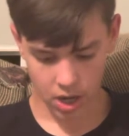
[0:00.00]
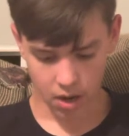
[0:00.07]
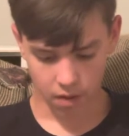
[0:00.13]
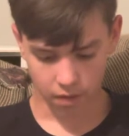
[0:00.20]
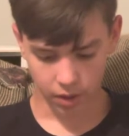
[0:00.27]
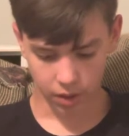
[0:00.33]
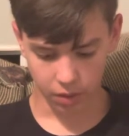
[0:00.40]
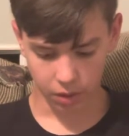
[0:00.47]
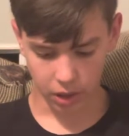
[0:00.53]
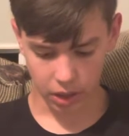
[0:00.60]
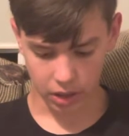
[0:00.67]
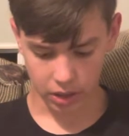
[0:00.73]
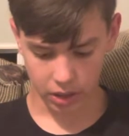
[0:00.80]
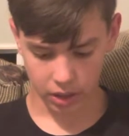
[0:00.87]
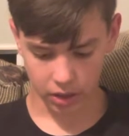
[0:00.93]
If anyone
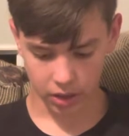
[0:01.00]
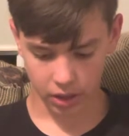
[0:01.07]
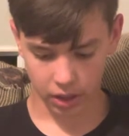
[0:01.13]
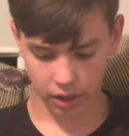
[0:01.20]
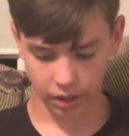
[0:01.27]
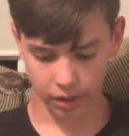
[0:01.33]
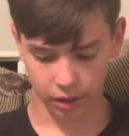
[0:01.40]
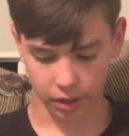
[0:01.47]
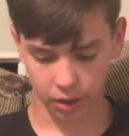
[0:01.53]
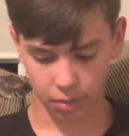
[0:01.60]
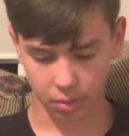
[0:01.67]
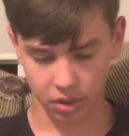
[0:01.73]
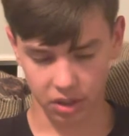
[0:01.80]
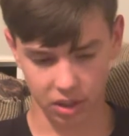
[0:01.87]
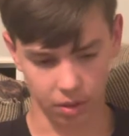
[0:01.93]
has ears to hear, let them
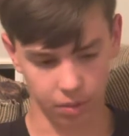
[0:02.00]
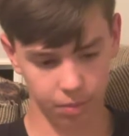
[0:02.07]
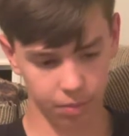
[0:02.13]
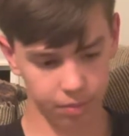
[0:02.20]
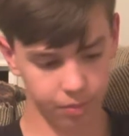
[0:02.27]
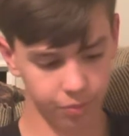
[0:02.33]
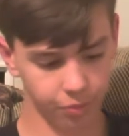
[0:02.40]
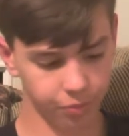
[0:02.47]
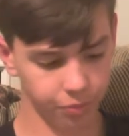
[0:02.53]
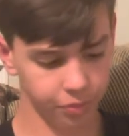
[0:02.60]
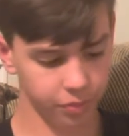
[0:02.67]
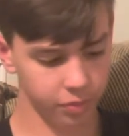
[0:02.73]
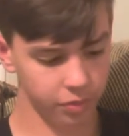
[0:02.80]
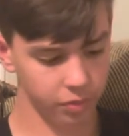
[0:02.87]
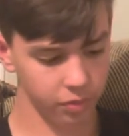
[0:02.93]
listen.
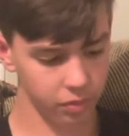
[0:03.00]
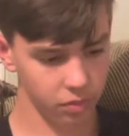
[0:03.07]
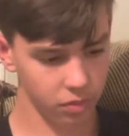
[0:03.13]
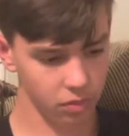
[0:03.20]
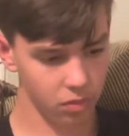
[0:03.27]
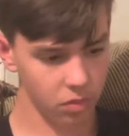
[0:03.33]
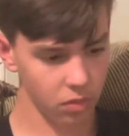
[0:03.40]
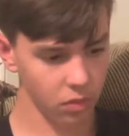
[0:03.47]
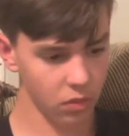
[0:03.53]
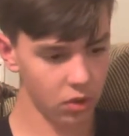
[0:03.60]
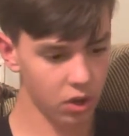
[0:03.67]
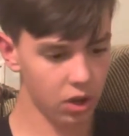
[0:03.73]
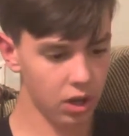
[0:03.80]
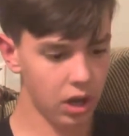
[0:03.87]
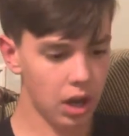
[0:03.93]

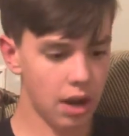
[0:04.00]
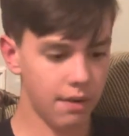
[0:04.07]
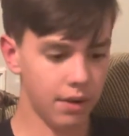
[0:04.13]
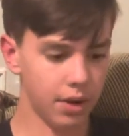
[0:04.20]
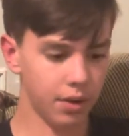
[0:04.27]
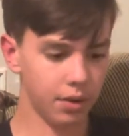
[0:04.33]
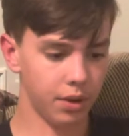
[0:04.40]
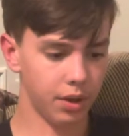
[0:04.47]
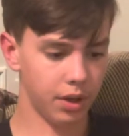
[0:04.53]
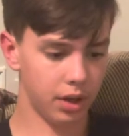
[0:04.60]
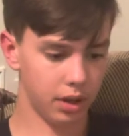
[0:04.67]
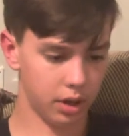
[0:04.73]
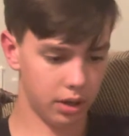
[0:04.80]
If anyone